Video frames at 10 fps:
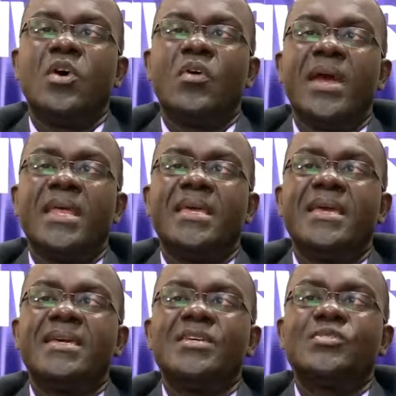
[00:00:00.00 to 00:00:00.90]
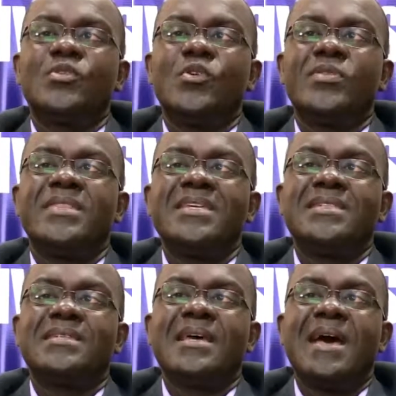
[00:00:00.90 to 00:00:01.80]
All right. So
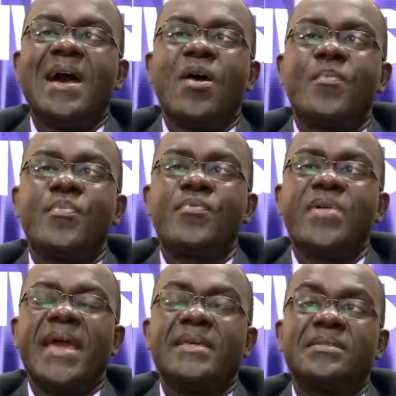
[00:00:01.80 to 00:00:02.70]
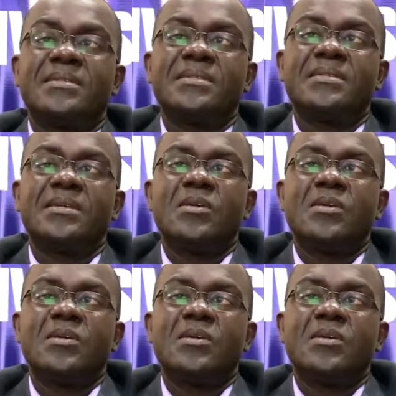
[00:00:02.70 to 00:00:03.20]
this is how price,